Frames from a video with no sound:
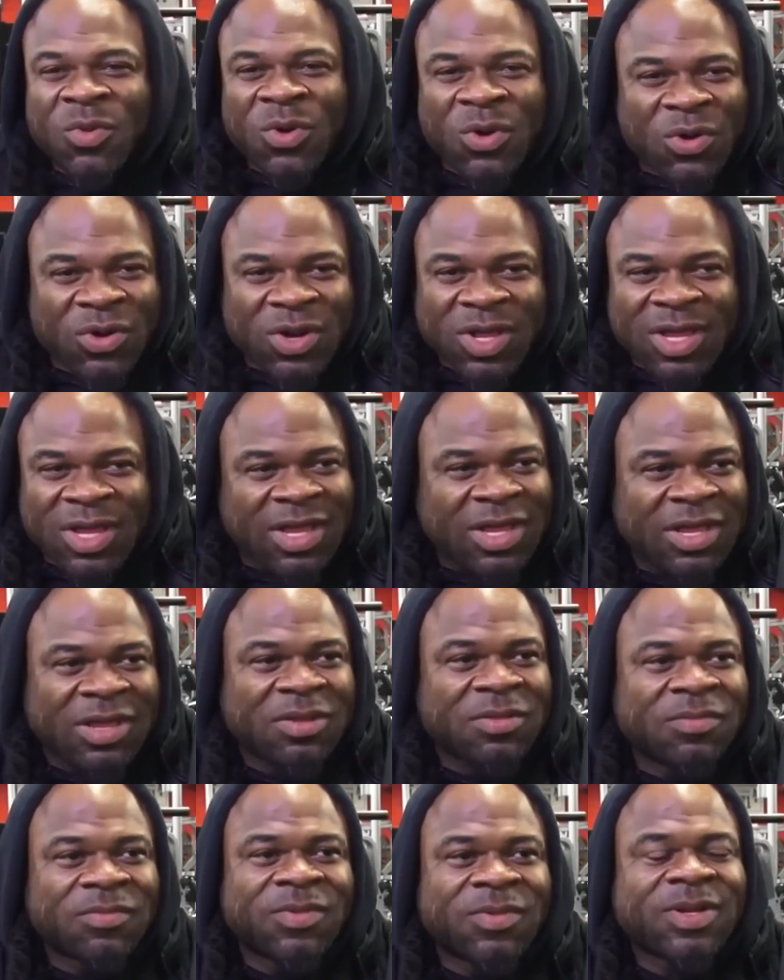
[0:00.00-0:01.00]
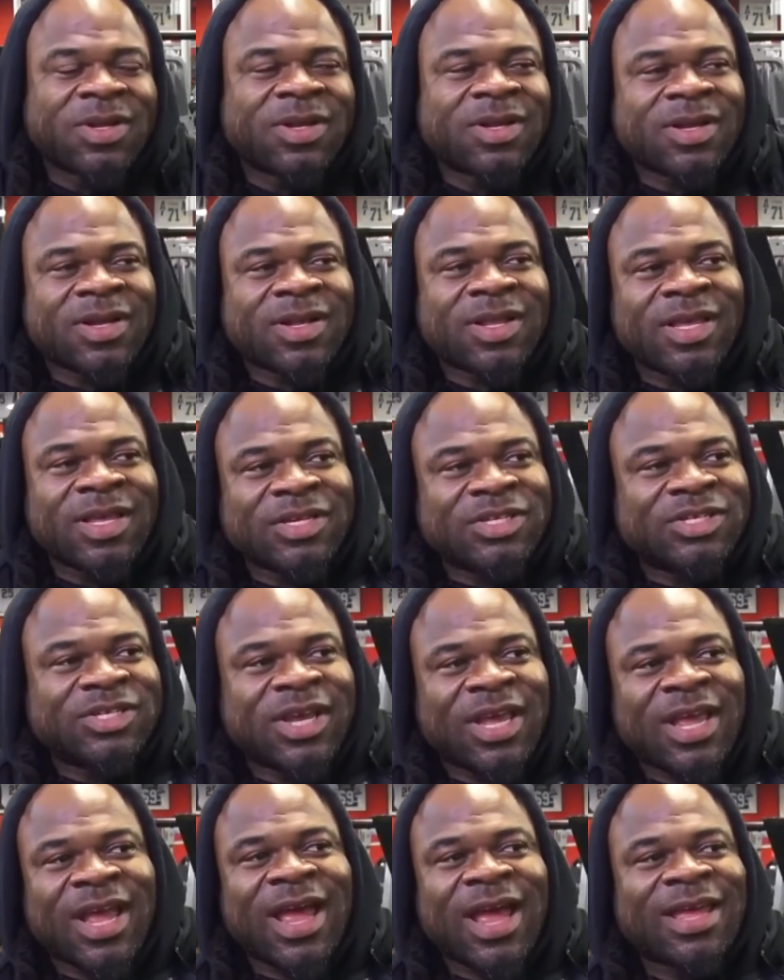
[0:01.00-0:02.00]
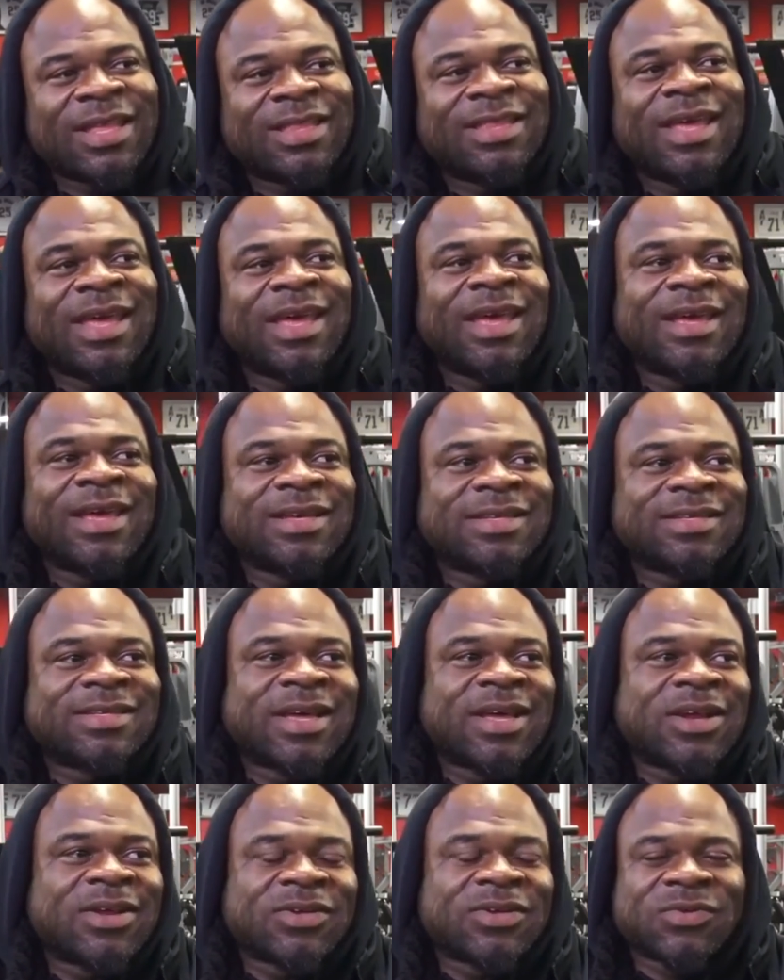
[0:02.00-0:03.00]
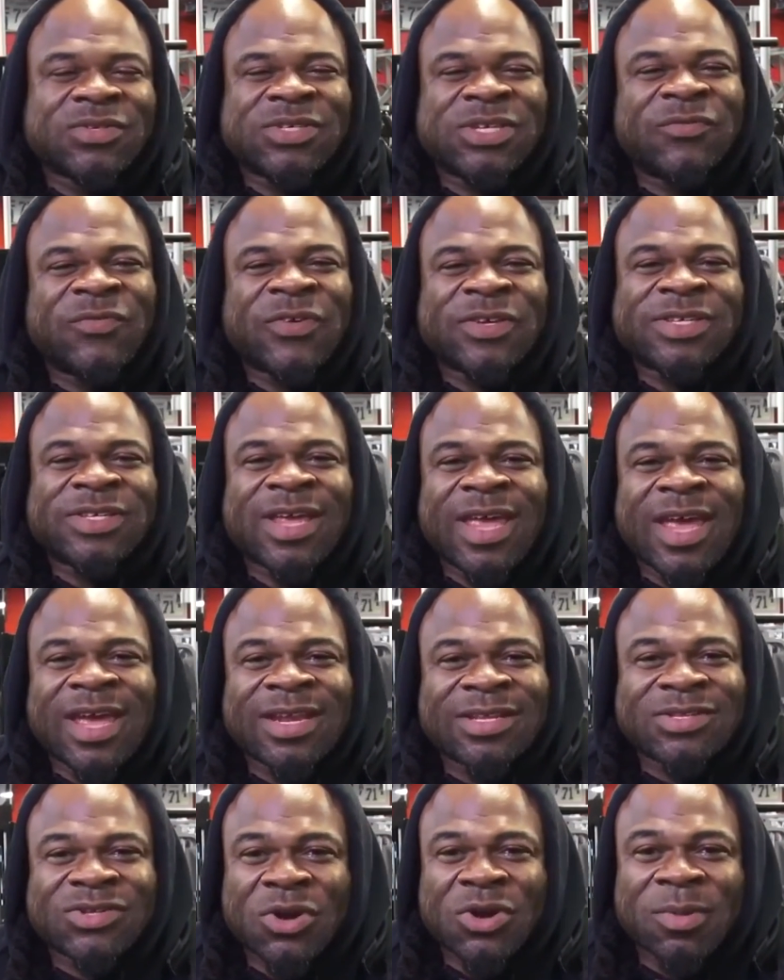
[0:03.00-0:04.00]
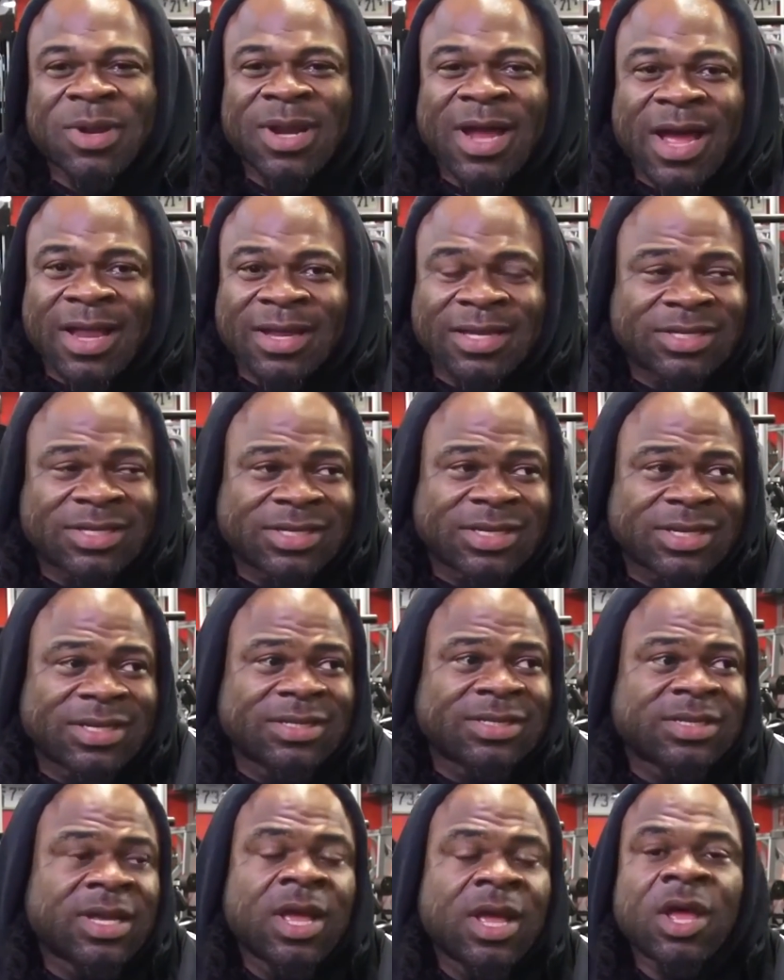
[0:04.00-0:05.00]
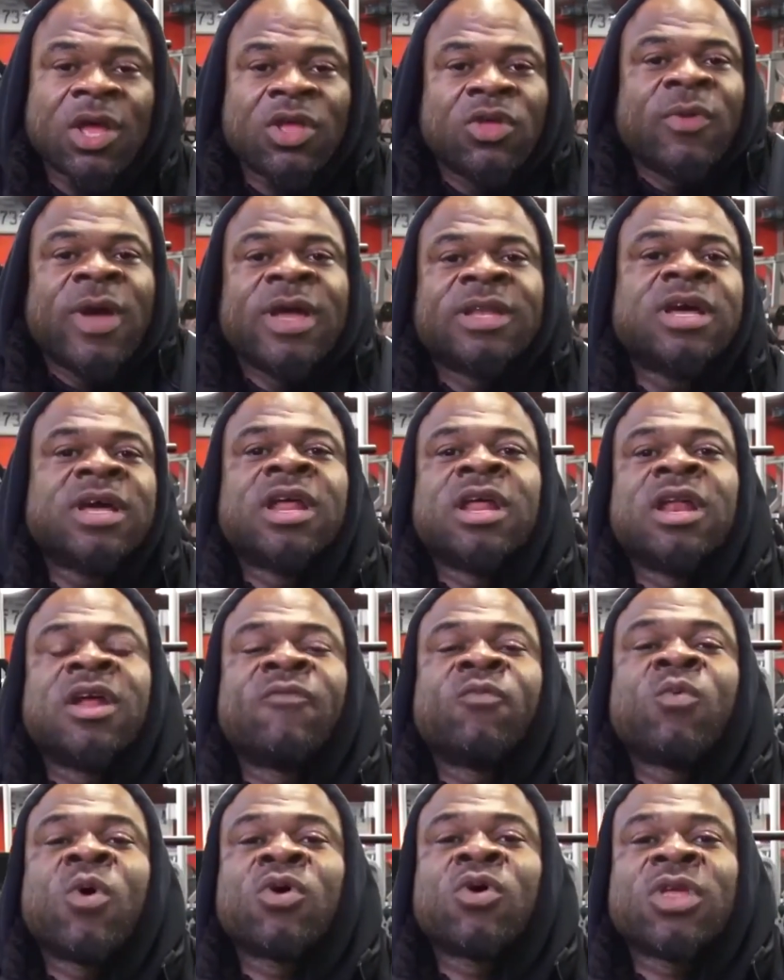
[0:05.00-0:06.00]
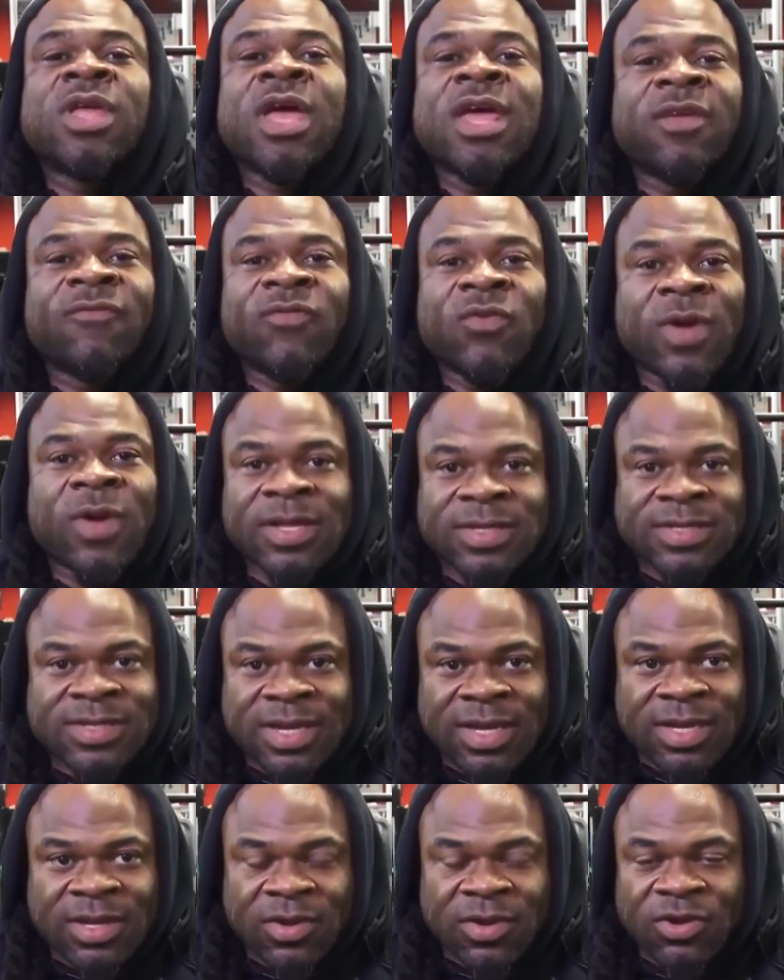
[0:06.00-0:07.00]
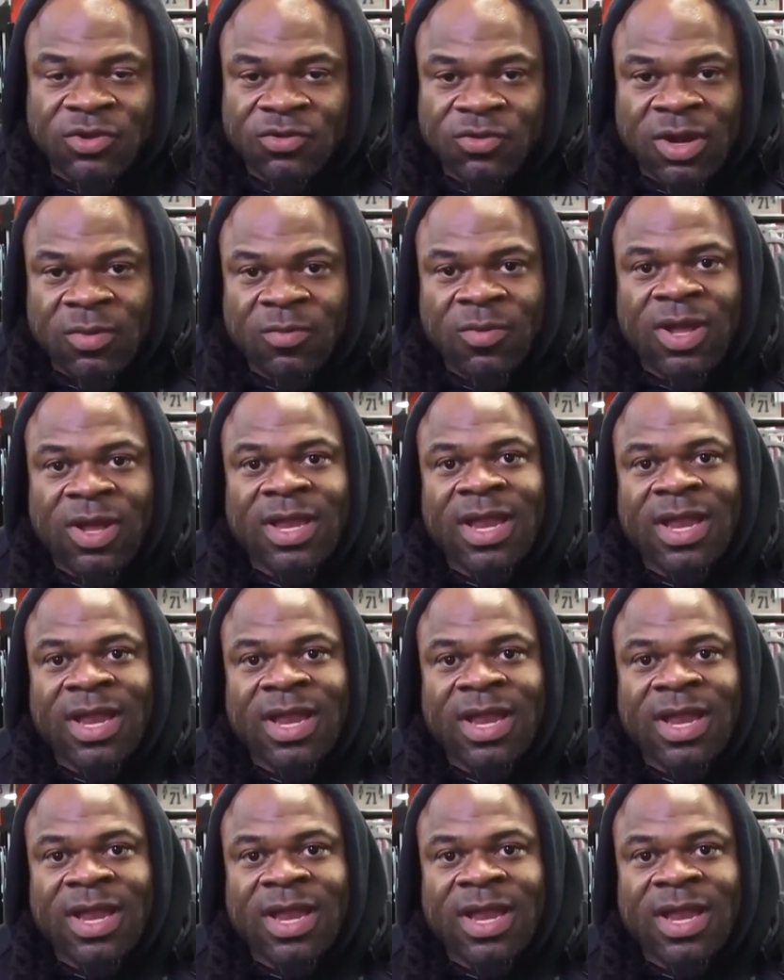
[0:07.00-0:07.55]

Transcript: the wordy, cliche ideas that are sophisticated terminologies. You ain't done enough work yet if you ain't seen your dream